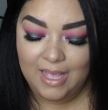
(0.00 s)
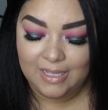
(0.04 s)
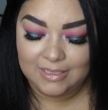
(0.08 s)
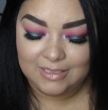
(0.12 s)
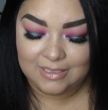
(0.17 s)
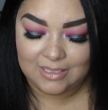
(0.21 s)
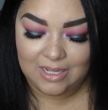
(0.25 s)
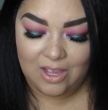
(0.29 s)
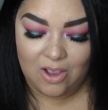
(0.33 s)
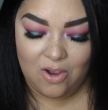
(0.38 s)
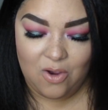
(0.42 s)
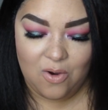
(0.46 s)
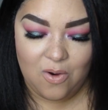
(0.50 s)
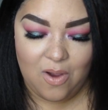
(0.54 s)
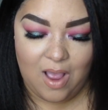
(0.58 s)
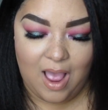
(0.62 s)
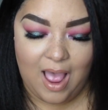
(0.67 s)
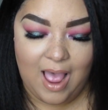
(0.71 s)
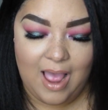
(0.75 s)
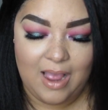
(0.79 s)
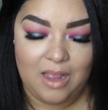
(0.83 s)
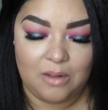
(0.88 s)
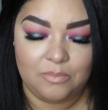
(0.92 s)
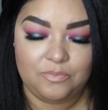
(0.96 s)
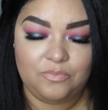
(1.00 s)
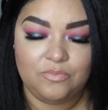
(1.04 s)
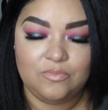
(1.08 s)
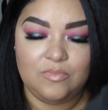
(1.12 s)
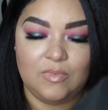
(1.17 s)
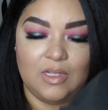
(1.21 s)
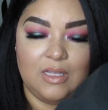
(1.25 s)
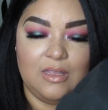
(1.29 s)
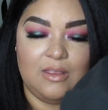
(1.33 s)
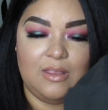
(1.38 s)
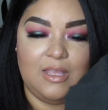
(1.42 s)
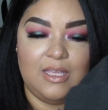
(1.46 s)
So
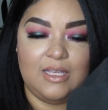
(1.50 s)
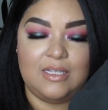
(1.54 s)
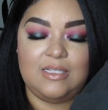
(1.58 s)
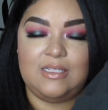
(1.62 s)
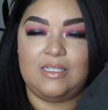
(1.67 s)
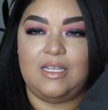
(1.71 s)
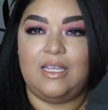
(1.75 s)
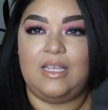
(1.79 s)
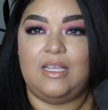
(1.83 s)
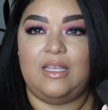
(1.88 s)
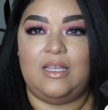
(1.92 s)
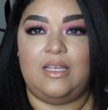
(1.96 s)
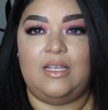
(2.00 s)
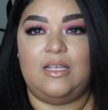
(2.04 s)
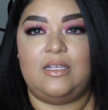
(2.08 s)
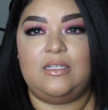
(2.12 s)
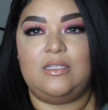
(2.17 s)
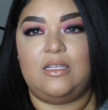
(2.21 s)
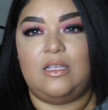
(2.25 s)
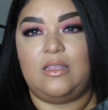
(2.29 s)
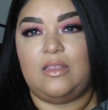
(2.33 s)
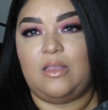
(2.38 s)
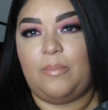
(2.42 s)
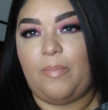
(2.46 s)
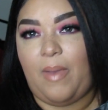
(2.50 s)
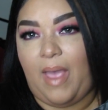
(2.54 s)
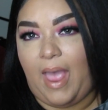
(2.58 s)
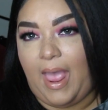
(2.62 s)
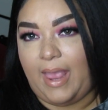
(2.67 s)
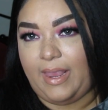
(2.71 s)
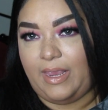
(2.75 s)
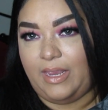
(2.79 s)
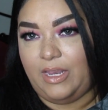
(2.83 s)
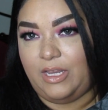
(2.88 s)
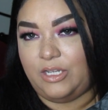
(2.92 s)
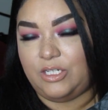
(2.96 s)
this is the
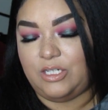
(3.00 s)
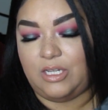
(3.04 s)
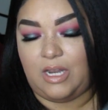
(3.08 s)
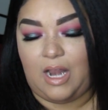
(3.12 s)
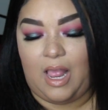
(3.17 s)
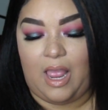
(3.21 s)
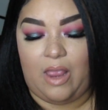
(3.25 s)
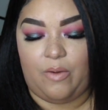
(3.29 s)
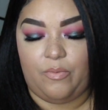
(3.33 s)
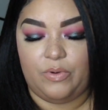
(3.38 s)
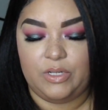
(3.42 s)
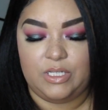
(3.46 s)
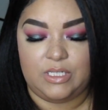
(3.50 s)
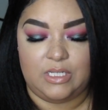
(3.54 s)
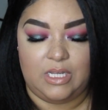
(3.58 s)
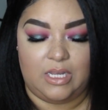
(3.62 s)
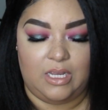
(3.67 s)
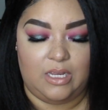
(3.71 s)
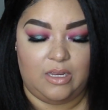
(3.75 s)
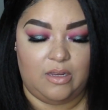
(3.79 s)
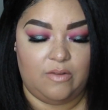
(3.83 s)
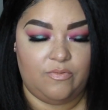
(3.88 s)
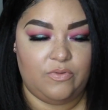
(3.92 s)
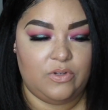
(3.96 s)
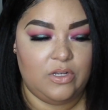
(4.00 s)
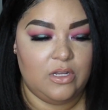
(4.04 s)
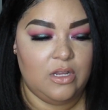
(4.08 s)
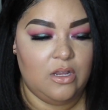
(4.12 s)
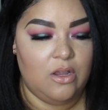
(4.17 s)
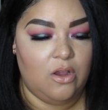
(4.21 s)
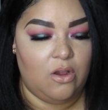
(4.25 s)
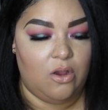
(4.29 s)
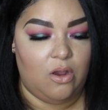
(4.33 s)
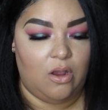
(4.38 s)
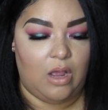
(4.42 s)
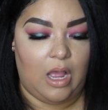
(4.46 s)
package that I received
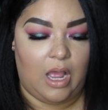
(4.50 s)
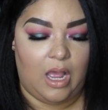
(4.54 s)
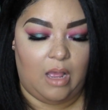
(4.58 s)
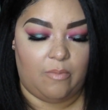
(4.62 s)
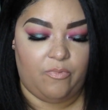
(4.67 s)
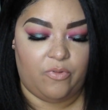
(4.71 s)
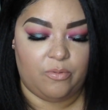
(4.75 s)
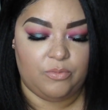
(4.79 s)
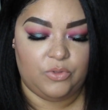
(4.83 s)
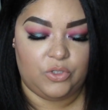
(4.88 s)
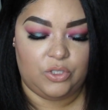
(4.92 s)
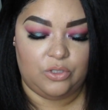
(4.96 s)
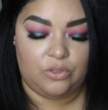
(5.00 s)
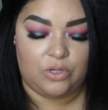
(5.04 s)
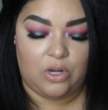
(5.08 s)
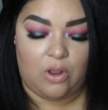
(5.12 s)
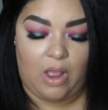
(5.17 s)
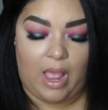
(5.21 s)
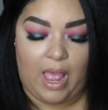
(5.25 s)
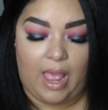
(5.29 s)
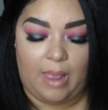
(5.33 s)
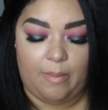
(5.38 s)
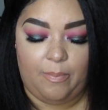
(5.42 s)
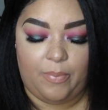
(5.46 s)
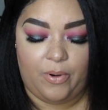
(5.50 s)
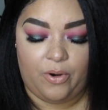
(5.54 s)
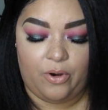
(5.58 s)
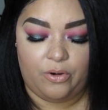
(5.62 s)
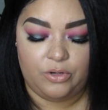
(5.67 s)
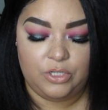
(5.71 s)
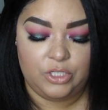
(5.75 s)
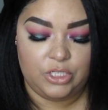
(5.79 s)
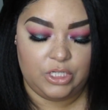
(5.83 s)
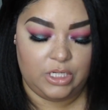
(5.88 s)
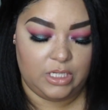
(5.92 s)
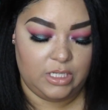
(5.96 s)
from Juno. I
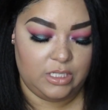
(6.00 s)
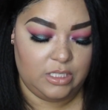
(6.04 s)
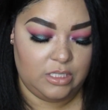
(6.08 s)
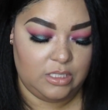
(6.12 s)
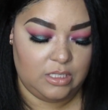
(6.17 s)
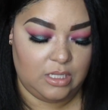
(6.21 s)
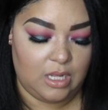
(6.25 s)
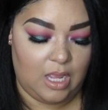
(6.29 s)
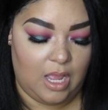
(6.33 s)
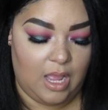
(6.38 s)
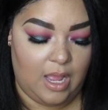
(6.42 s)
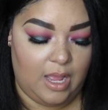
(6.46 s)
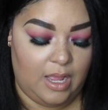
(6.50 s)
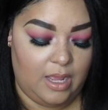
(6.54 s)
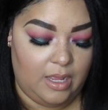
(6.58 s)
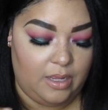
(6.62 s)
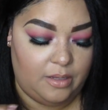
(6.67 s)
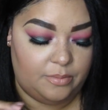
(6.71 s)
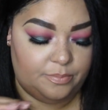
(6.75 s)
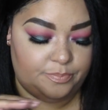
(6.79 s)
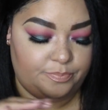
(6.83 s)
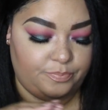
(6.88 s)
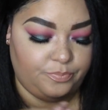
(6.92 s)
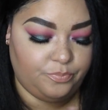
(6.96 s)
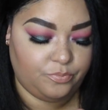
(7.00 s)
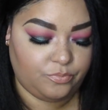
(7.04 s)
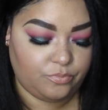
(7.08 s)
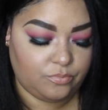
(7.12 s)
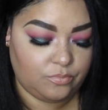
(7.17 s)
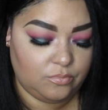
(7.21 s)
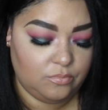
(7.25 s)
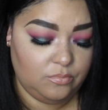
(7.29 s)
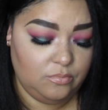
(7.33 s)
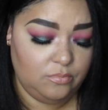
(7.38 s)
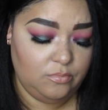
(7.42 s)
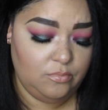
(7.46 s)
purchased
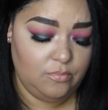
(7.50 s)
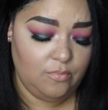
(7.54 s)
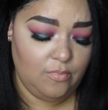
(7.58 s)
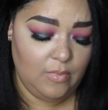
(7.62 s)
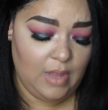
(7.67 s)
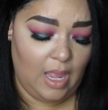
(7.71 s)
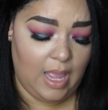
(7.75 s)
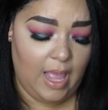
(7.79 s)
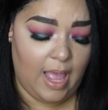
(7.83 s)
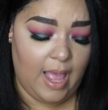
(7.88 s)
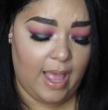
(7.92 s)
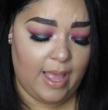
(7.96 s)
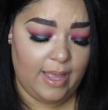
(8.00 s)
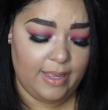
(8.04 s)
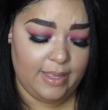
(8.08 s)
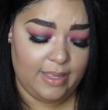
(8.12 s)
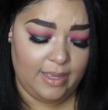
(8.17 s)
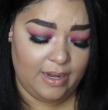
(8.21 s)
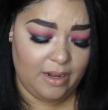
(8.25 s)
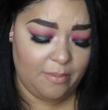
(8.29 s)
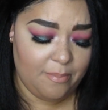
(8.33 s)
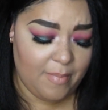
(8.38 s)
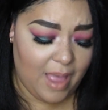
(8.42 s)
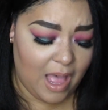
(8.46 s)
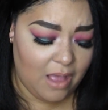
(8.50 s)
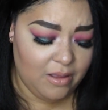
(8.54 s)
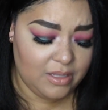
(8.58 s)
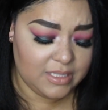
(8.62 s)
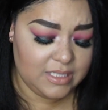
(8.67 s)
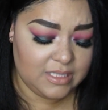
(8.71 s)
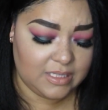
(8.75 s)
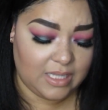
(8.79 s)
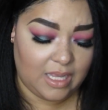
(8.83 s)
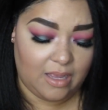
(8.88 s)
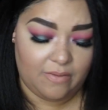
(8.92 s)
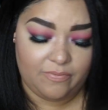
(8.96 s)
a good amount of
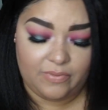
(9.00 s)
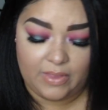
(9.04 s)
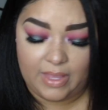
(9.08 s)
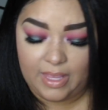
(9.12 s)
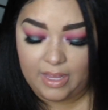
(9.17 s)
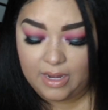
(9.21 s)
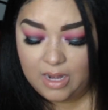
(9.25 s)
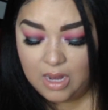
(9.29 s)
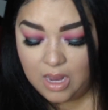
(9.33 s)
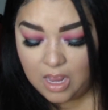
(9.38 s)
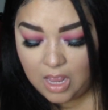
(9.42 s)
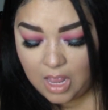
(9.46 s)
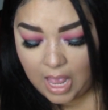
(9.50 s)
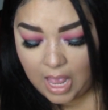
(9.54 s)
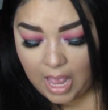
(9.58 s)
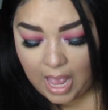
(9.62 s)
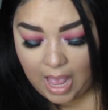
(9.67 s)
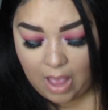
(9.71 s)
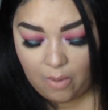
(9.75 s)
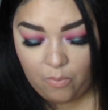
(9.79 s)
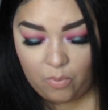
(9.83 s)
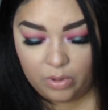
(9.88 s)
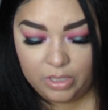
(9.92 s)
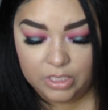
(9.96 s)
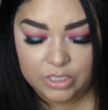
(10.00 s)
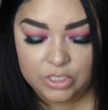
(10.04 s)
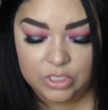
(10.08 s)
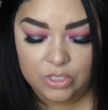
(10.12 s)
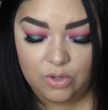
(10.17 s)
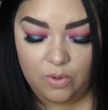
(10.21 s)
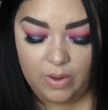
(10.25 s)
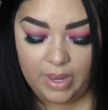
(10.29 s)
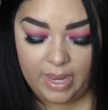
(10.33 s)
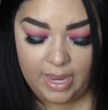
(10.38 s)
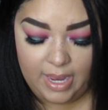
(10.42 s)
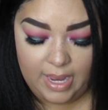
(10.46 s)
stuff that I wanted to
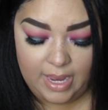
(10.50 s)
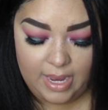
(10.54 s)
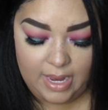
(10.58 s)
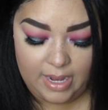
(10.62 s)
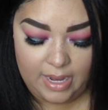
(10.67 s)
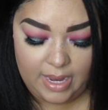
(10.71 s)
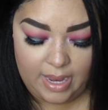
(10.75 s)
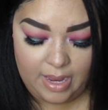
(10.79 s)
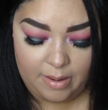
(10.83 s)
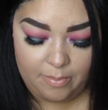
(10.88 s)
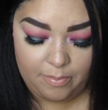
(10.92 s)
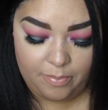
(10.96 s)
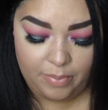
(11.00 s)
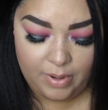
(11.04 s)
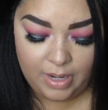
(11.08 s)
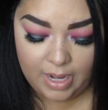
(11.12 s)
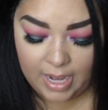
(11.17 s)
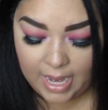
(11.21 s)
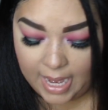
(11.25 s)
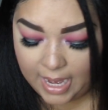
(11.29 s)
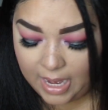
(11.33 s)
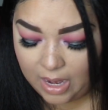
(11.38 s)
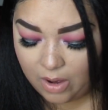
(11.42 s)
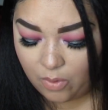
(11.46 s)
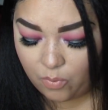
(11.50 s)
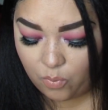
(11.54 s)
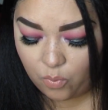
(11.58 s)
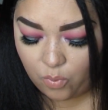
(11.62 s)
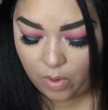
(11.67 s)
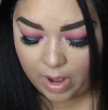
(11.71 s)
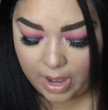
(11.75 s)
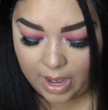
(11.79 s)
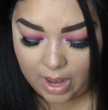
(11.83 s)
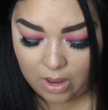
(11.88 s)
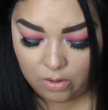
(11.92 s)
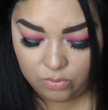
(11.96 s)
go ahead and play
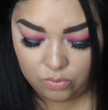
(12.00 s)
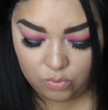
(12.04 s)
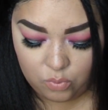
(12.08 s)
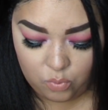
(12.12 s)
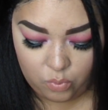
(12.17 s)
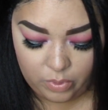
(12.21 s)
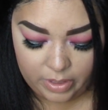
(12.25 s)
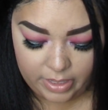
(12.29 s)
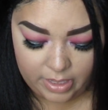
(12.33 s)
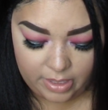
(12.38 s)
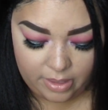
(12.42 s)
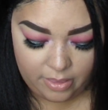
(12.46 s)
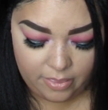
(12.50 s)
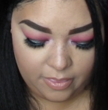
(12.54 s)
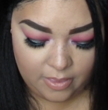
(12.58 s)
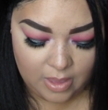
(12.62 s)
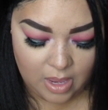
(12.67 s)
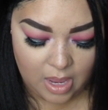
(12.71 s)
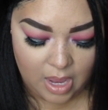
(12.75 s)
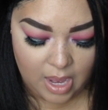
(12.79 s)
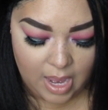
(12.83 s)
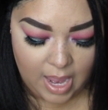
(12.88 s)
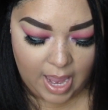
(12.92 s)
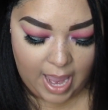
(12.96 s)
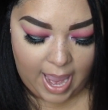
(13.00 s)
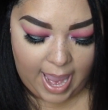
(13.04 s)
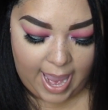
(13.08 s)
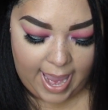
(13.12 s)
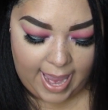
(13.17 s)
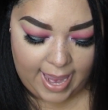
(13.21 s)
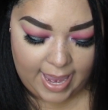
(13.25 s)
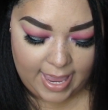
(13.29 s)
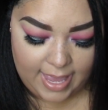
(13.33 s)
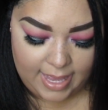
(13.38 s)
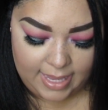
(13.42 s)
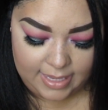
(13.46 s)
around with,
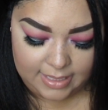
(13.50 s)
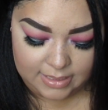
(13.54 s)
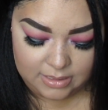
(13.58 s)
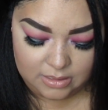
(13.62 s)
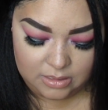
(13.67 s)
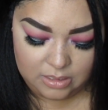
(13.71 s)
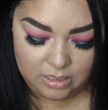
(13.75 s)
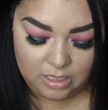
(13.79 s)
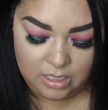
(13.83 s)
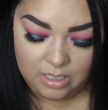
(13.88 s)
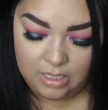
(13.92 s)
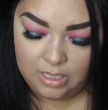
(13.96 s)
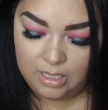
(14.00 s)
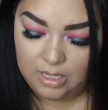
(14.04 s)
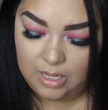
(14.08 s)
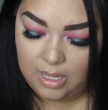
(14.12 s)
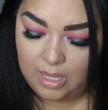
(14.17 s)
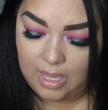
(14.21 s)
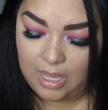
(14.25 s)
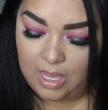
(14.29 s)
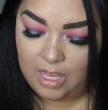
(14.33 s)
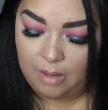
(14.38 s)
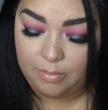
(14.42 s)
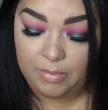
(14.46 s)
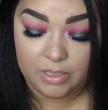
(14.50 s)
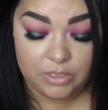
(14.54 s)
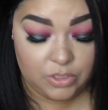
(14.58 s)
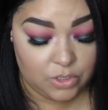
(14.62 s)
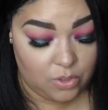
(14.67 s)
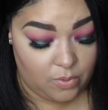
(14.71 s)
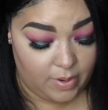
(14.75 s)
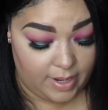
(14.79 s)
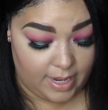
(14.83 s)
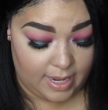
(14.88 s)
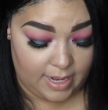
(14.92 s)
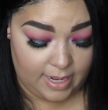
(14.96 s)
and let's
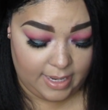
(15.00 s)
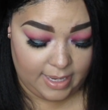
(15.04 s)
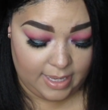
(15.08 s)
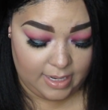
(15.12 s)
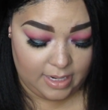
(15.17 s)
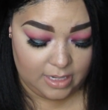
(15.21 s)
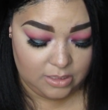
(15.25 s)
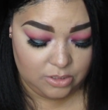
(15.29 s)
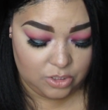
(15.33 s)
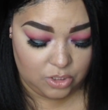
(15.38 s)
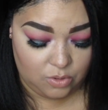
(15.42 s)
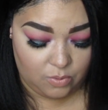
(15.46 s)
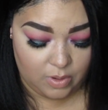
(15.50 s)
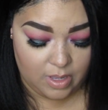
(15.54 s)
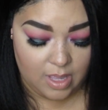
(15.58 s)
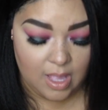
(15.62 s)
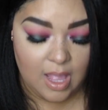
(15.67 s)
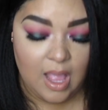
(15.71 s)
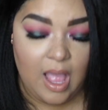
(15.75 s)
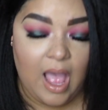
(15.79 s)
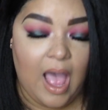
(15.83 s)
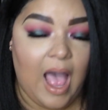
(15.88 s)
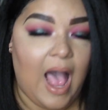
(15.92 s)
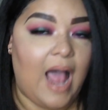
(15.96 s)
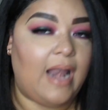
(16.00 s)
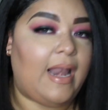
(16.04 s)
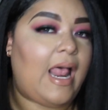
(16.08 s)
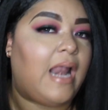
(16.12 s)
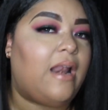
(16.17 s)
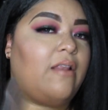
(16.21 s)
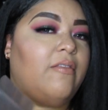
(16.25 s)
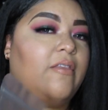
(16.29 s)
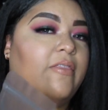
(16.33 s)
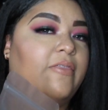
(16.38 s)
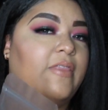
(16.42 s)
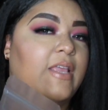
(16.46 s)
go ahead and get into it. A
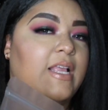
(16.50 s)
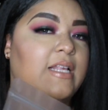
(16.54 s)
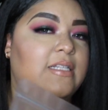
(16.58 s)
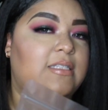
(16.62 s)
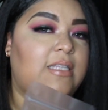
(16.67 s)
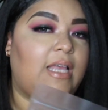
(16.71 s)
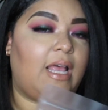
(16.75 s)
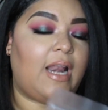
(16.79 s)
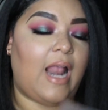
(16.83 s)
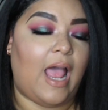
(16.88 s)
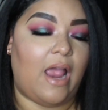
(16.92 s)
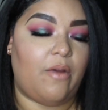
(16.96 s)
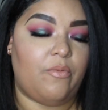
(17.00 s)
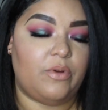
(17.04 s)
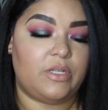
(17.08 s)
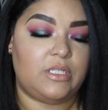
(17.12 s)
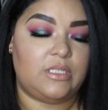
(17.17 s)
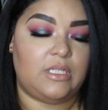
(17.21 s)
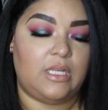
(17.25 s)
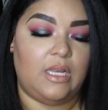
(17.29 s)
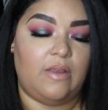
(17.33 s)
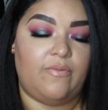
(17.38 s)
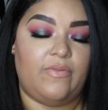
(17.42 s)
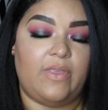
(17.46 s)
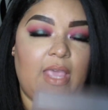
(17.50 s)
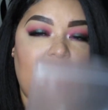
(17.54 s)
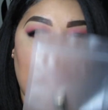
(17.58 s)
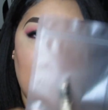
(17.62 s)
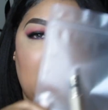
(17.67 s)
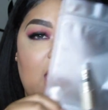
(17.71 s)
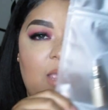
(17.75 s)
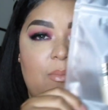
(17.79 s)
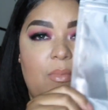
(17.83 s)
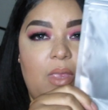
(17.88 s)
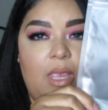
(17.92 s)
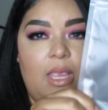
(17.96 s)
lot of the things that I received
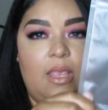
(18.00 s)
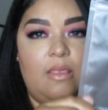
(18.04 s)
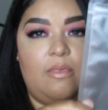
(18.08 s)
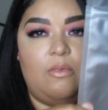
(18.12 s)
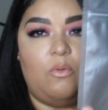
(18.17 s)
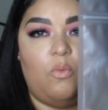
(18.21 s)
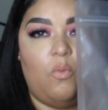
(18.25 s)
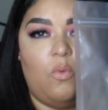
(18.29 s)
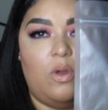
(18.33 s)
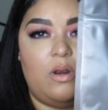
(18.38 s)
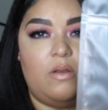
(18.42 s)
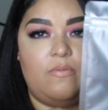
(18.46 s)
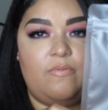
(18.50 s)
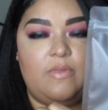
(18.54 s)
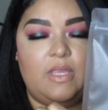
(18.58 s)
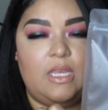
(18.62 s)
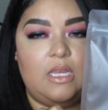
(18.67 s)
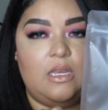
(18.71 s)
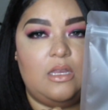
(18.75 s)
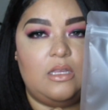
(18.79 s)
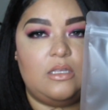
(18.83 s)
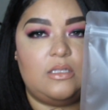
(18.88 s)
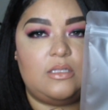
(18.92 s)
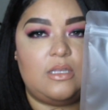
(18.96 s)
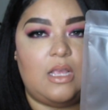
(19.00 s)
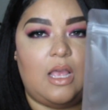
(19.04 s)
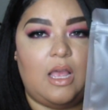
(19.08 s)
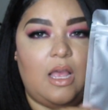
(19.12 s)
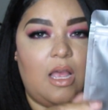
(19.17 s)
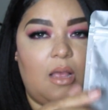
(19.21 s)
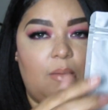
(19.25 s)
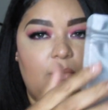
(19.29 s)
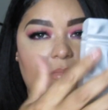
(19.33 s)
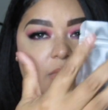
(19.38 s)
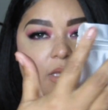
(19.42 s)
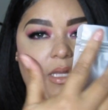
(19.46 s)
came in one of these
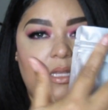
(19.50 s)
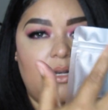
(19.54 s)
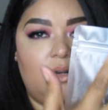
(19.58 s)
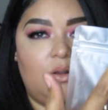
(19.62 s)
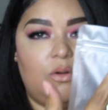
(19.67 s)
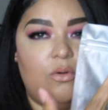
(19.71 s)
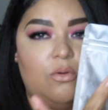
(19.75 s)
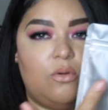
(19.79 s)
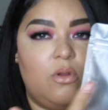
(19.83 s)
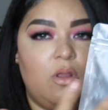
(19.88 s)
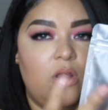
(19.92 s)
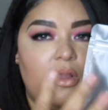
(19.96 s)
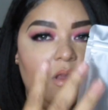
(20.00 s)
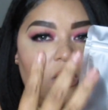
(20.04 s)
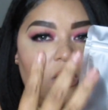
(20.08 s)
little